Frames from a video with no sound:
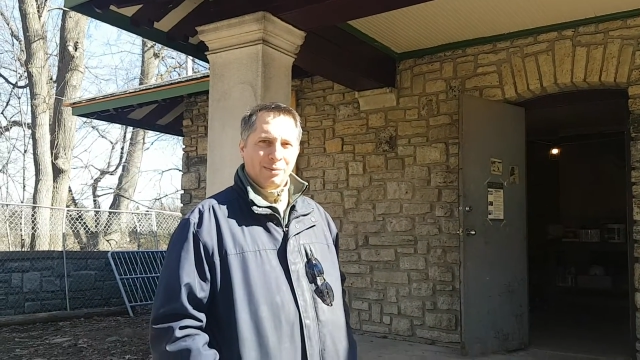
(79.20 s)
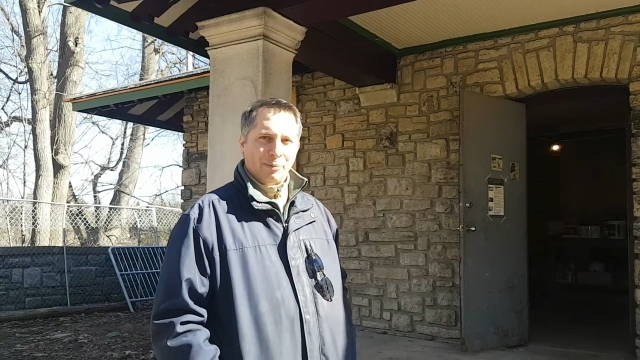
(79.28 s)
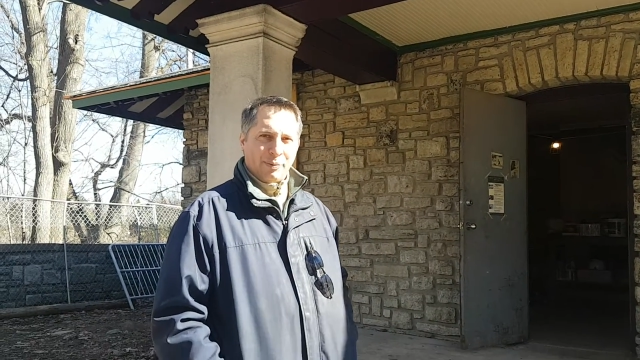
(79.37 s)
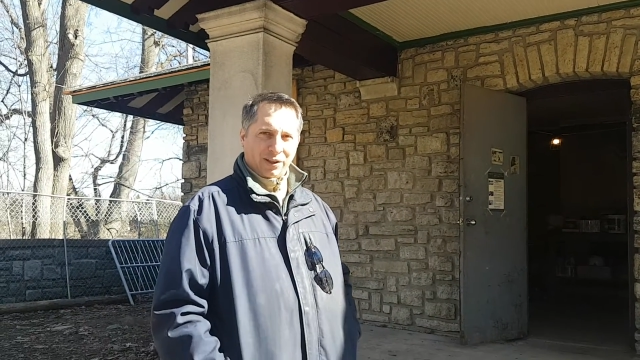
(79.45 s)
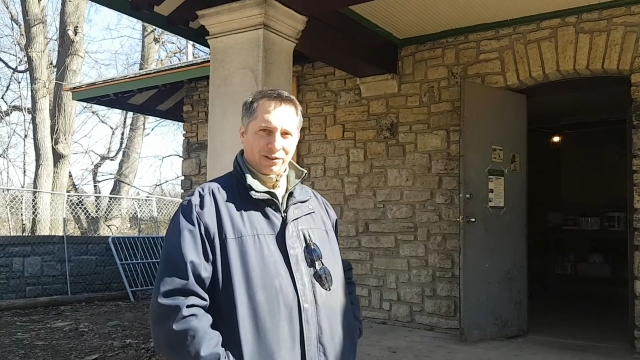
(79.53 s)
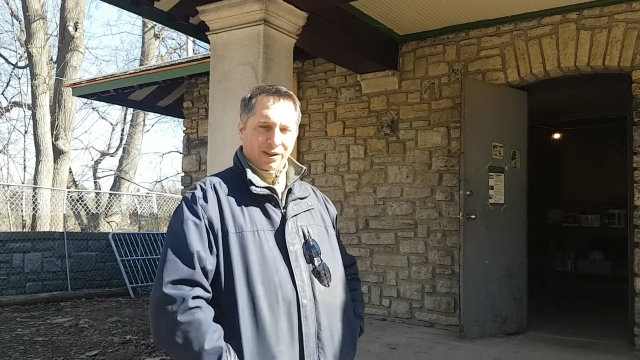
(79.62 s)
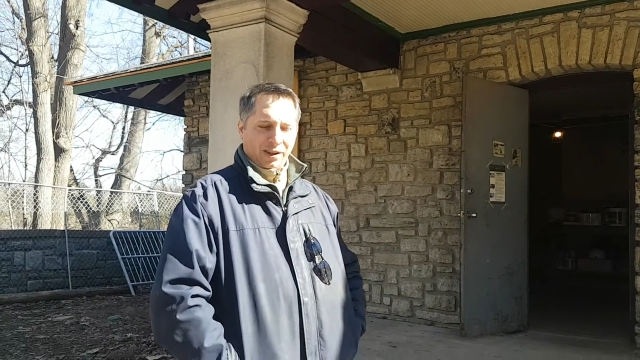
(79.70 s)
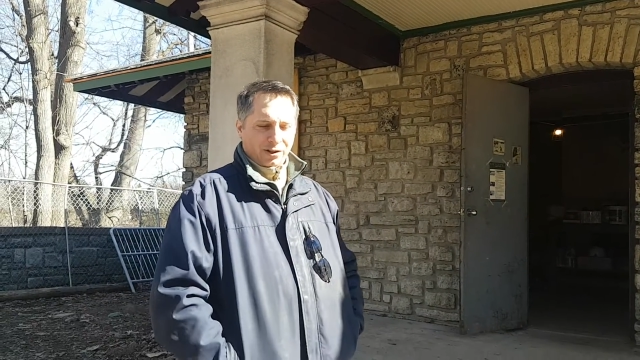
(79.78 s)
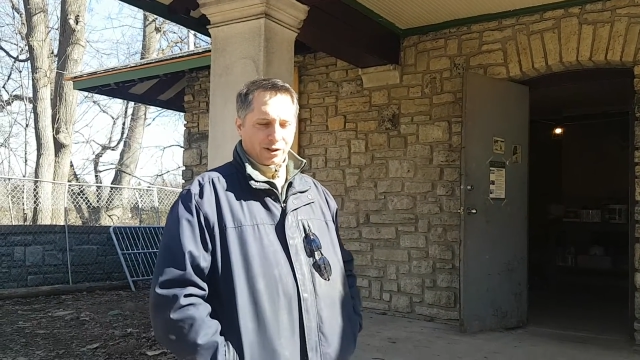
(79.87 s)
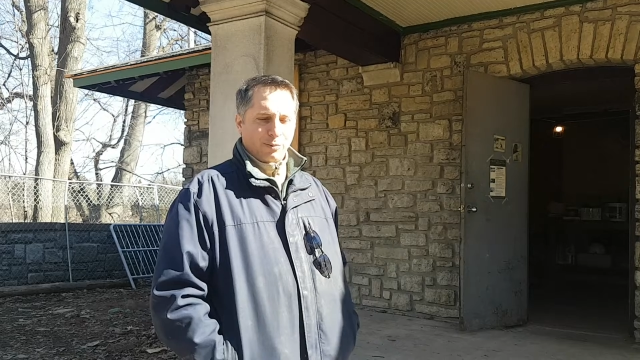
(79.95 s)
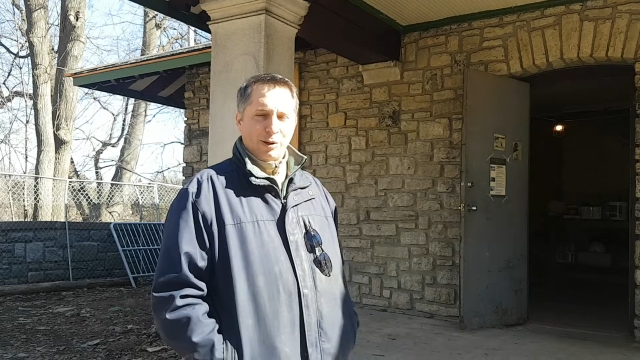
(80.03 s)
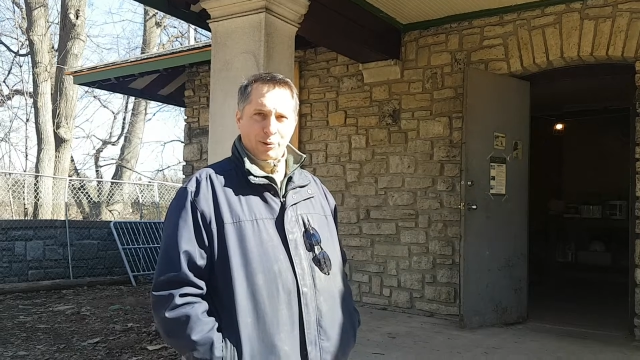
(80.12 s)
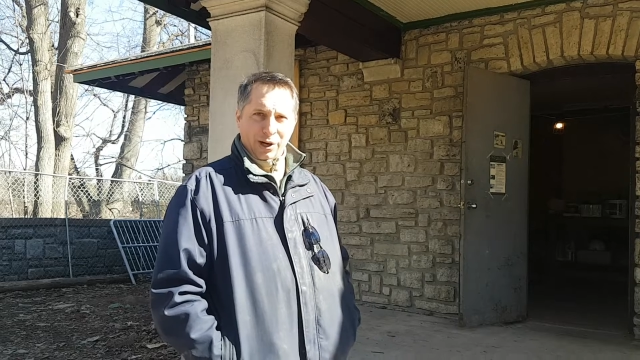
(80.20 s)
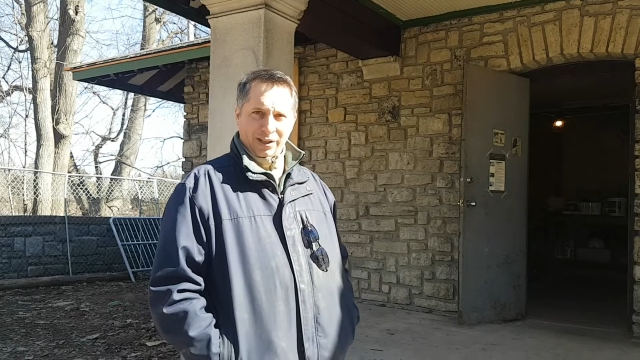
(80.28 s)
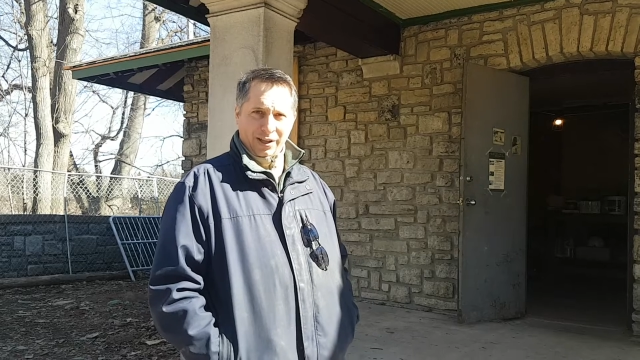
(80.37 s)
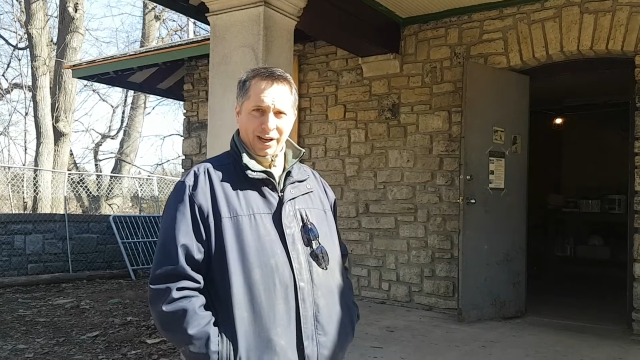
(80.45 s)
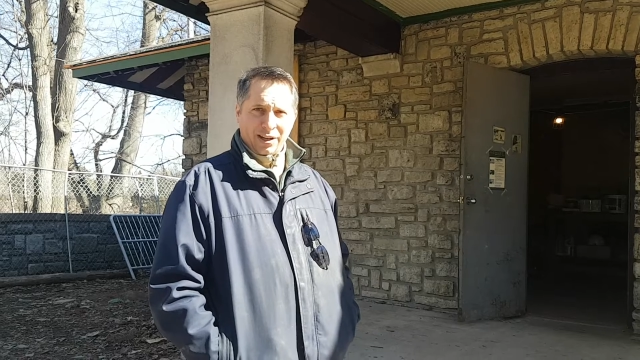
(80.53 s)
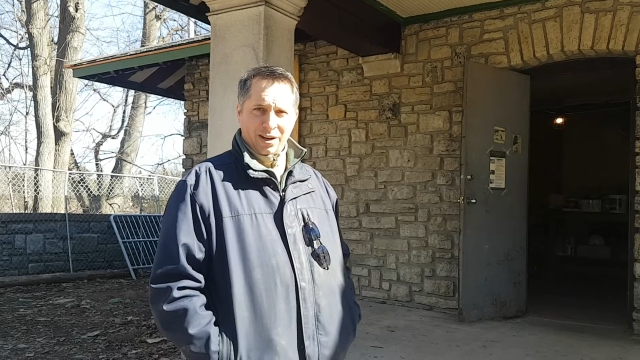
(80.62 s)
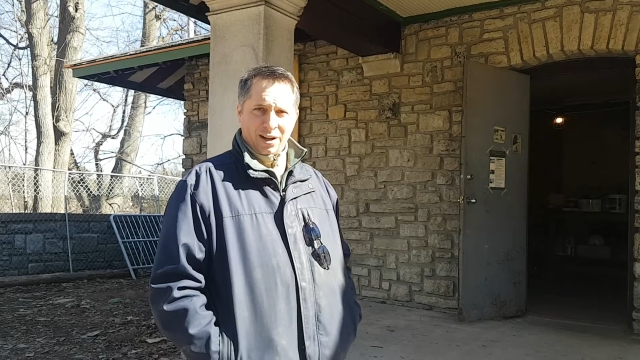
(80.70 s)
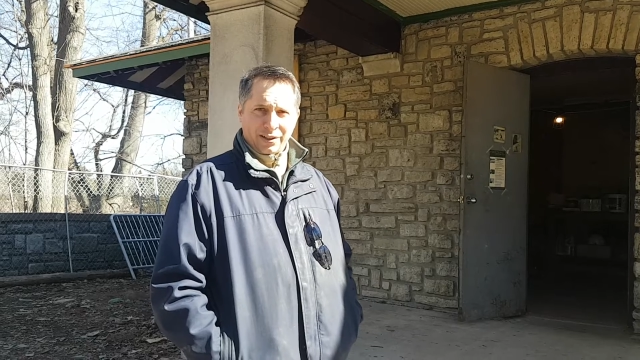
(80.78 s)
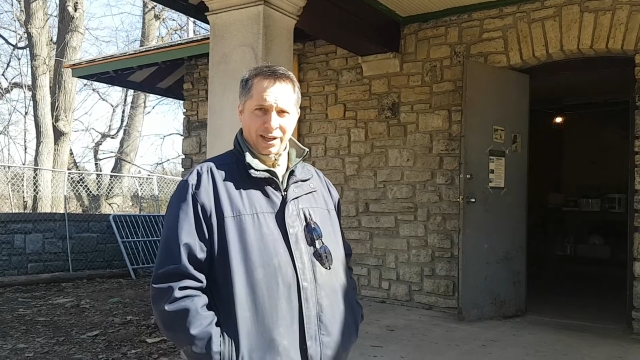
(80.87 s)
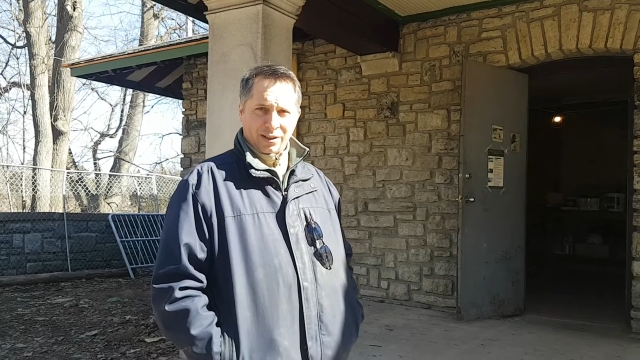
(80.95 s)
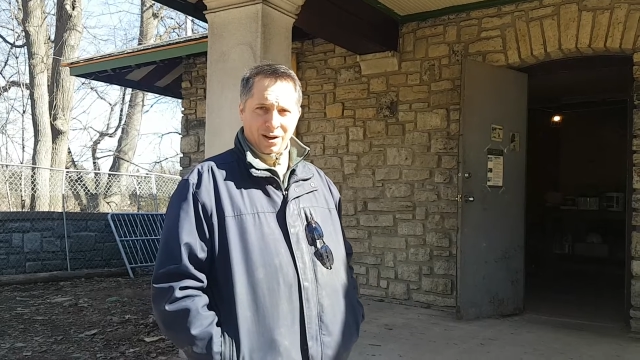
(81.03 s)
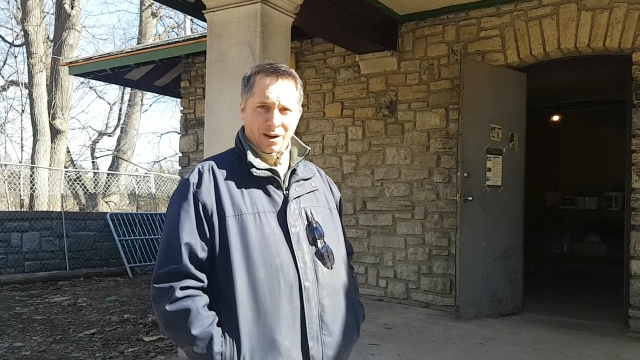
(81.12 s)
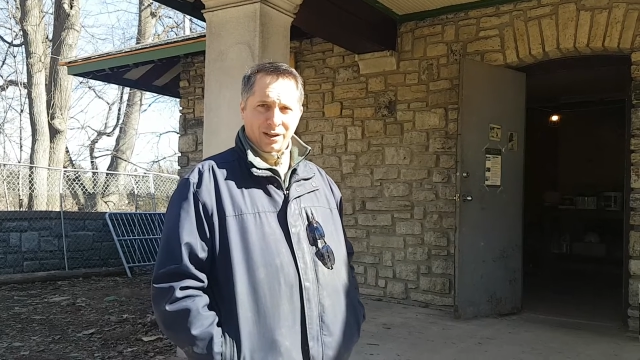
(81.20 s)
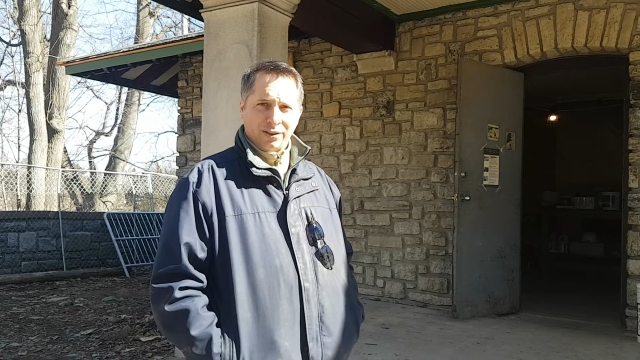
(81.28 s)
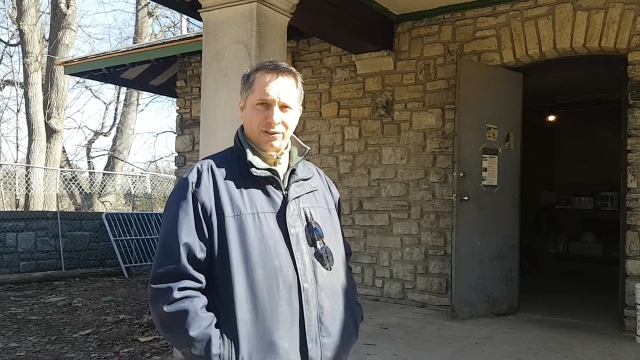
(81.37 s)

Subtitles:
But basically there should be bright light all night long